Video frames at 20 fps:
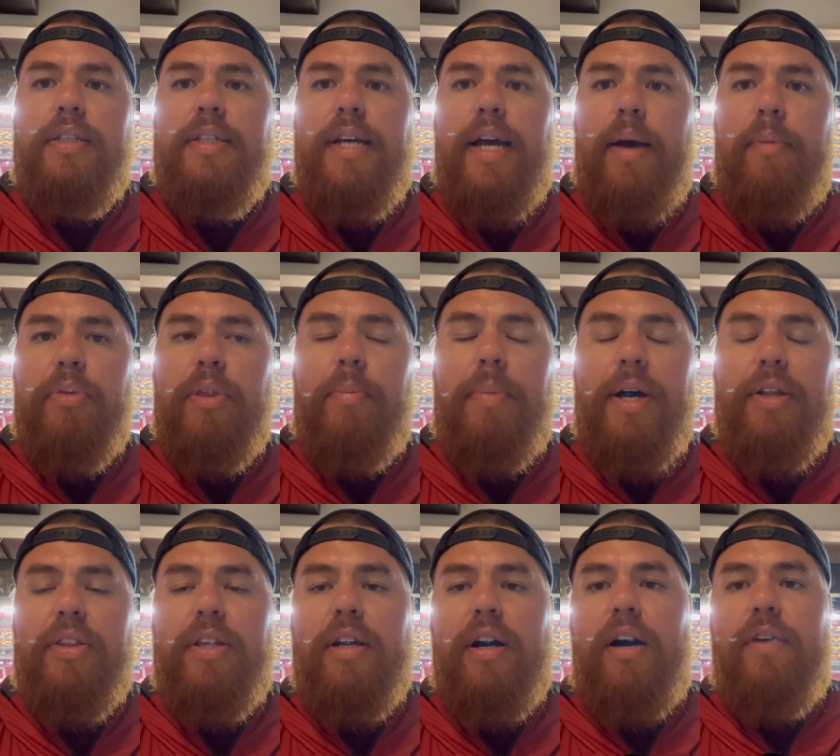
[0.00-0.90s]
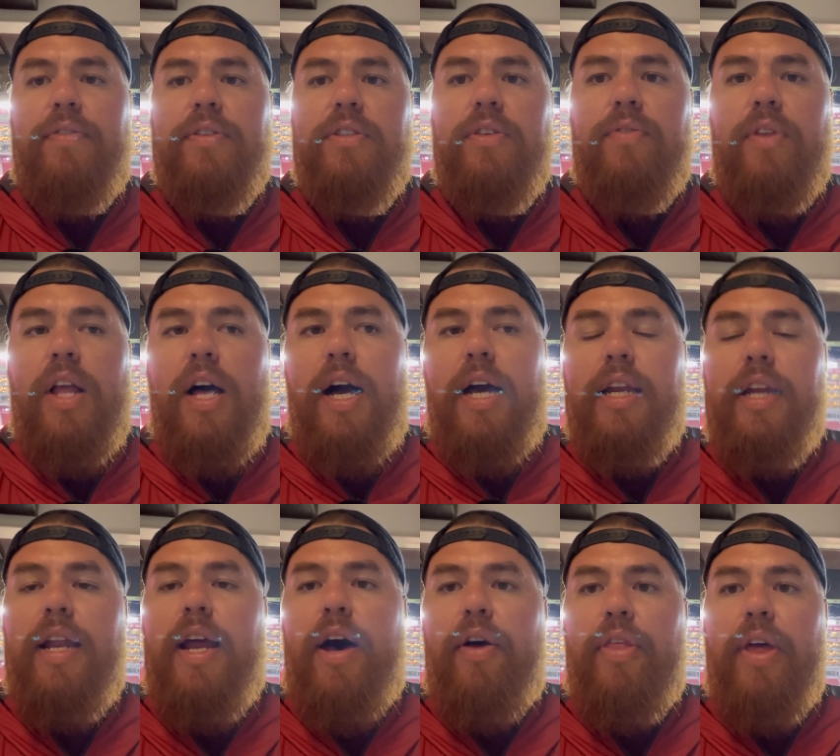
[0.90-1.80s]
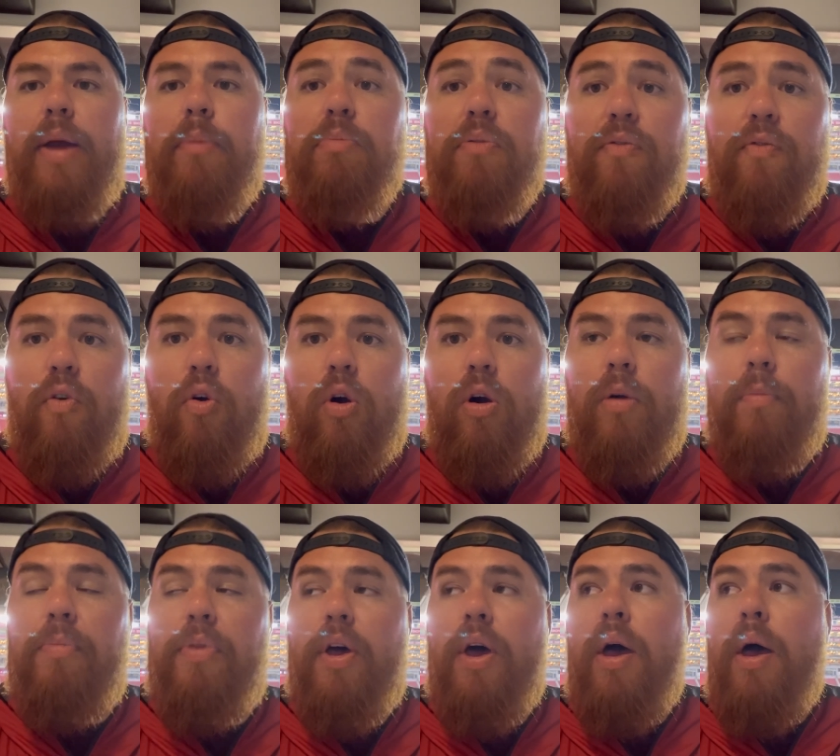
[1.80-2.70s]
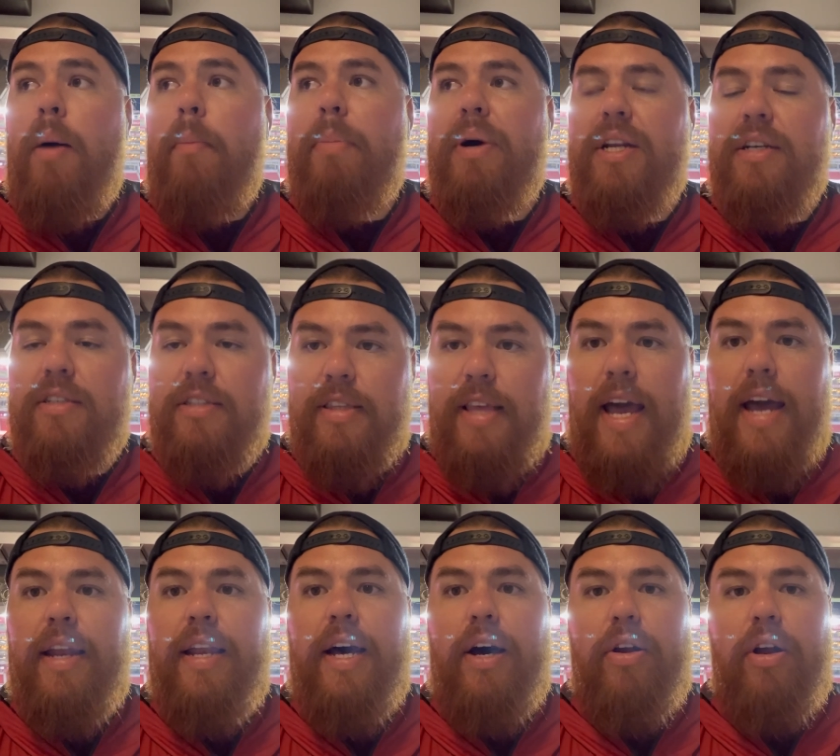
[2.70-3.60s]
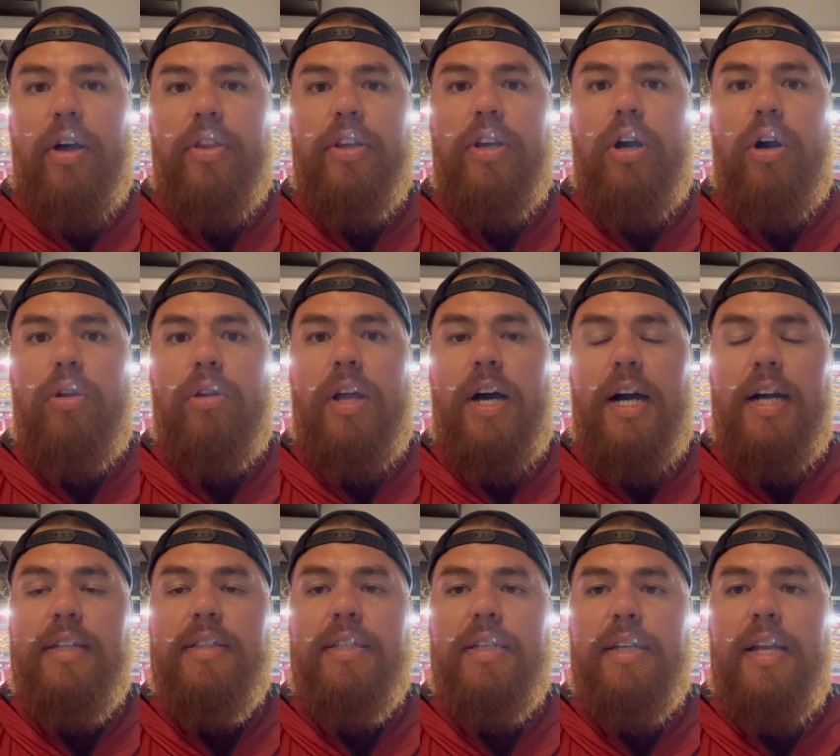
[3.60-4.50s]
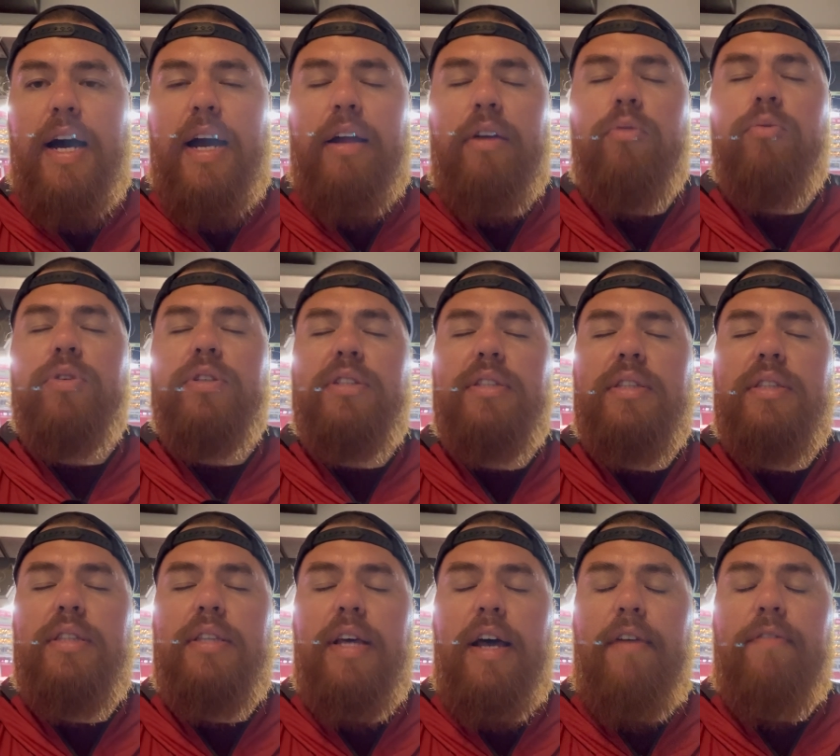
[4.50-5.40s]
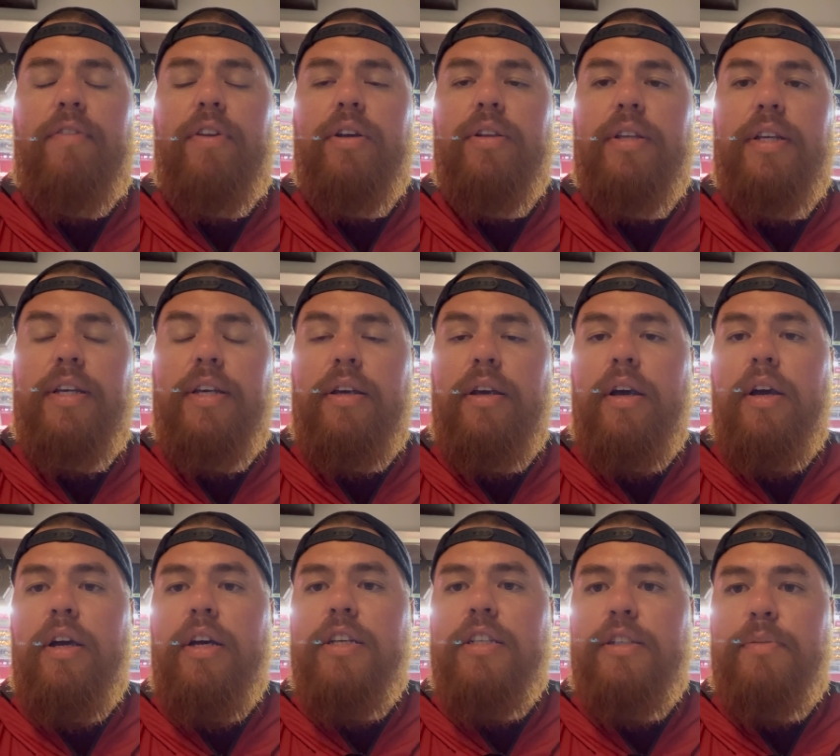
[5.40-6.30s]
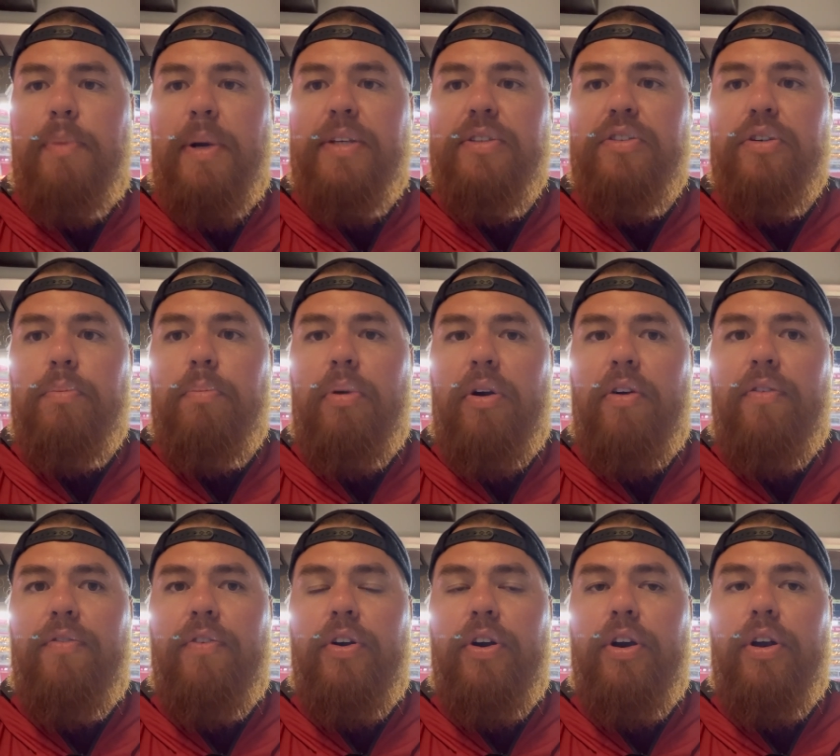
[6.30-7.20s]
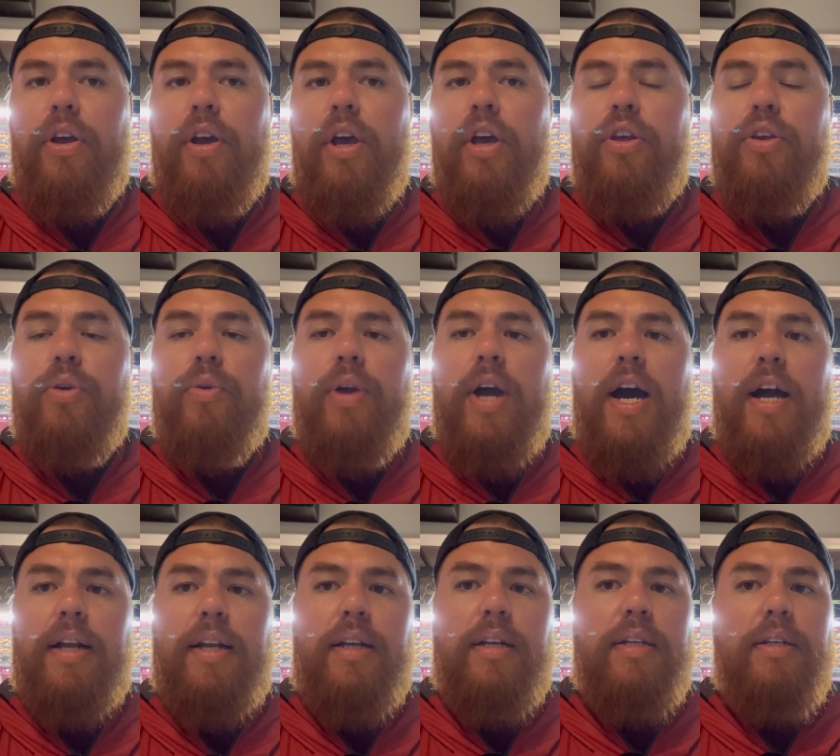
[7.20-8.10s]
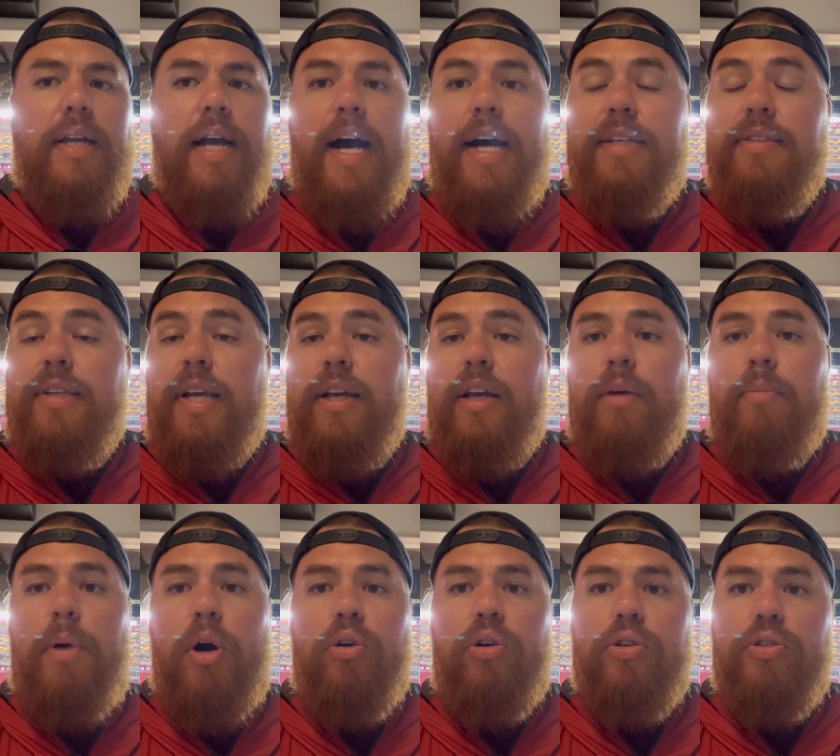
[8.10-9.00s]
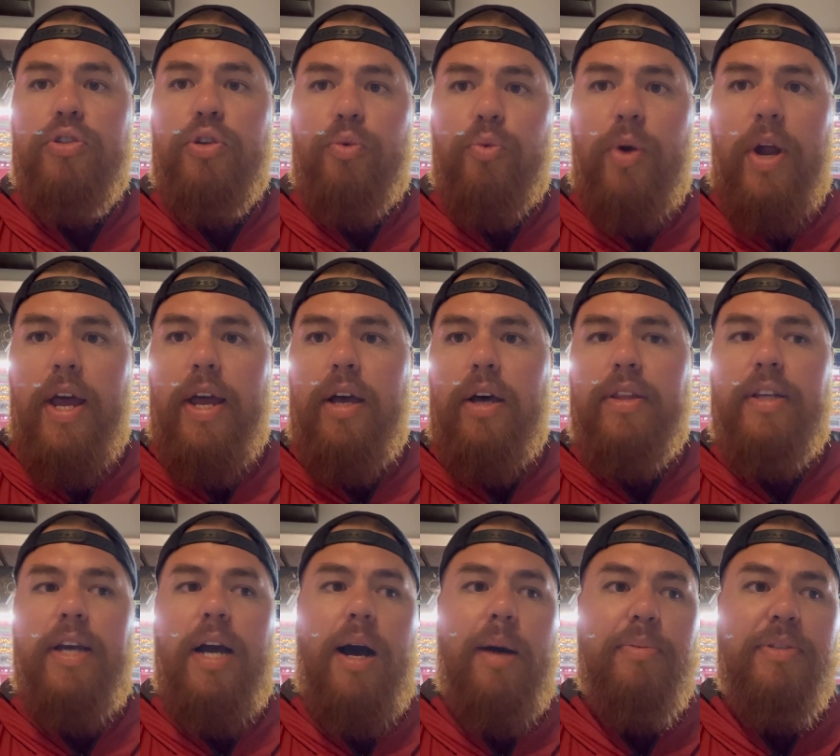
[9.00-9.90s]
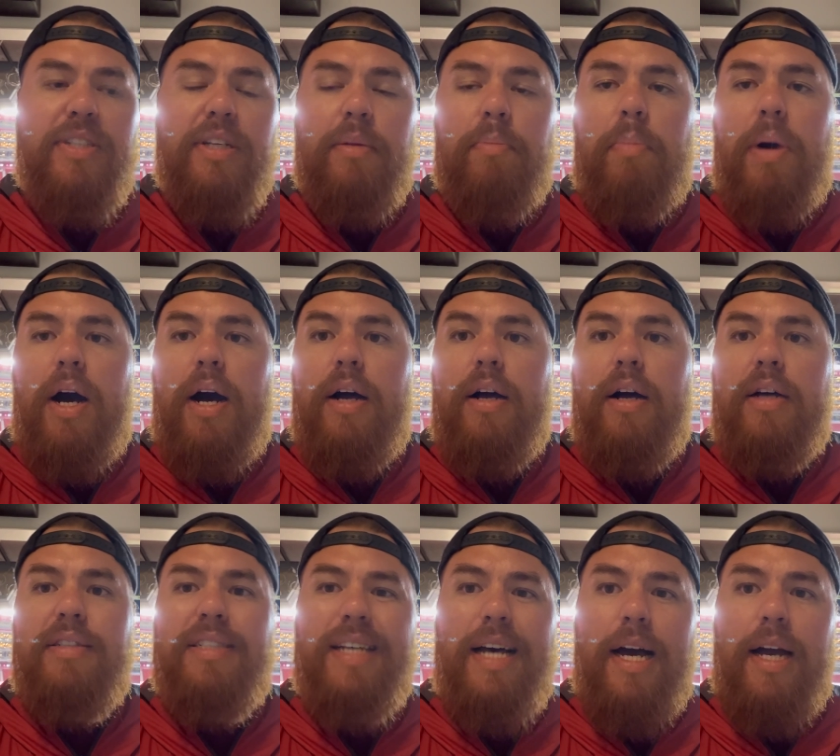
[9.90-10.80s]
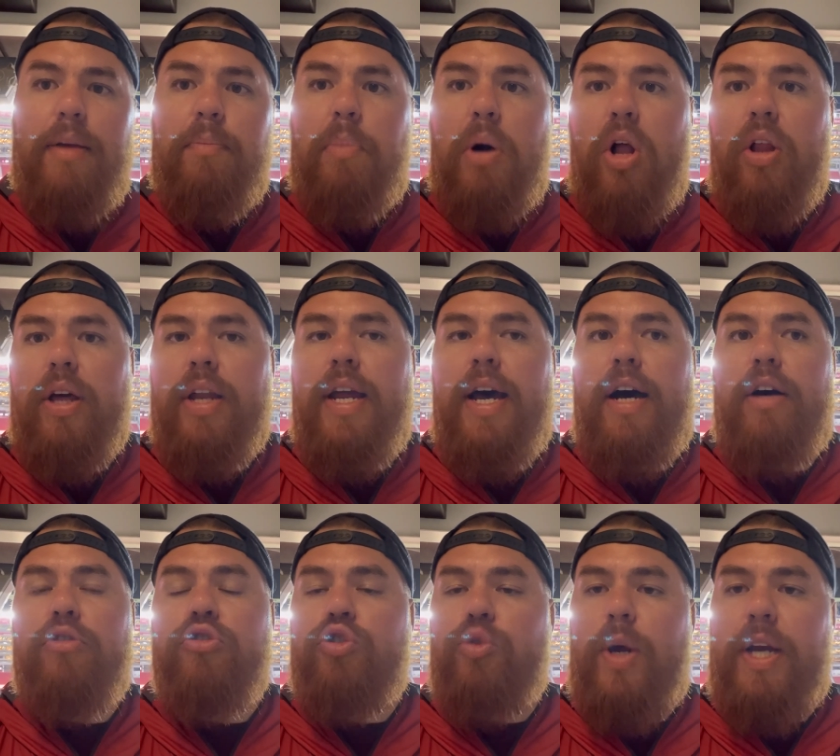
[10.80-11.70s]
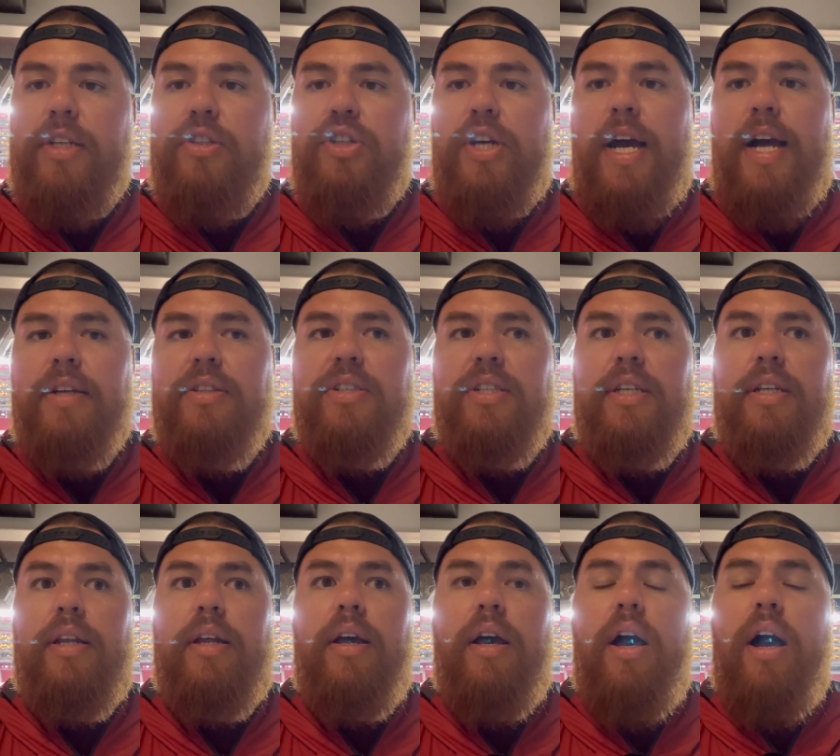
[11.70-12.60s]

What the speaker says: depth about the offensive line and how they performed, but a standout on the O-line tonight was definitely Spencer Burford. You got guys like Kamoko Touré on the opposite side balling out. Drake Jackson